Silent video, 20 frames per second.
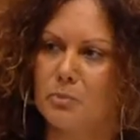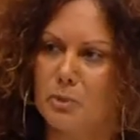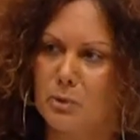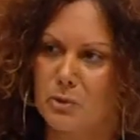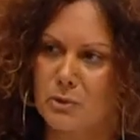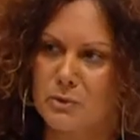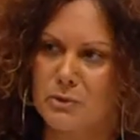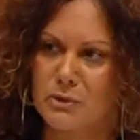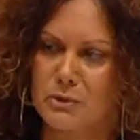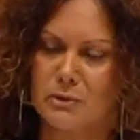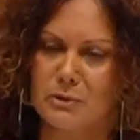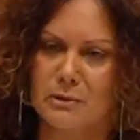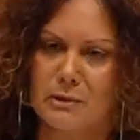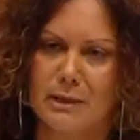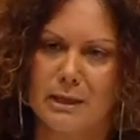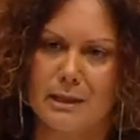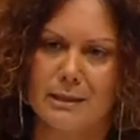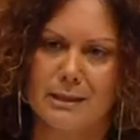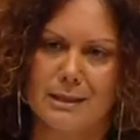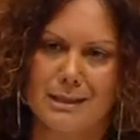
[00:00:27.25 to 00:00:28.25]
personal
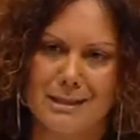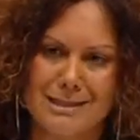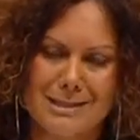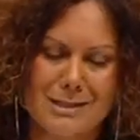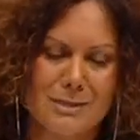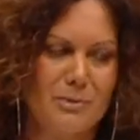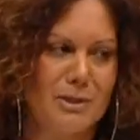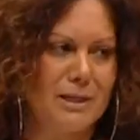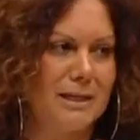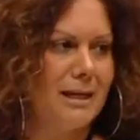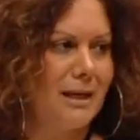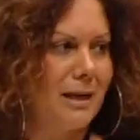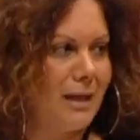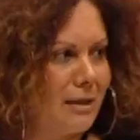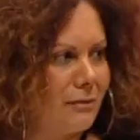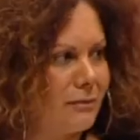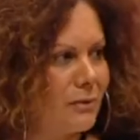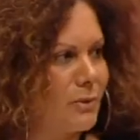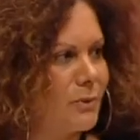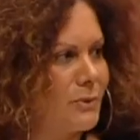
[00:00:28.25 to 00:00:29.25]
and intimate
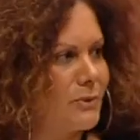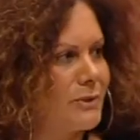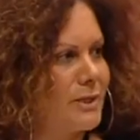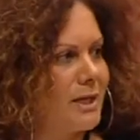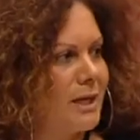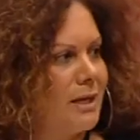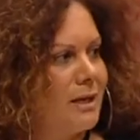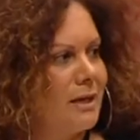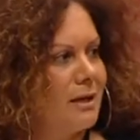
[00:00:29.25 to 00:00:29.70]
levels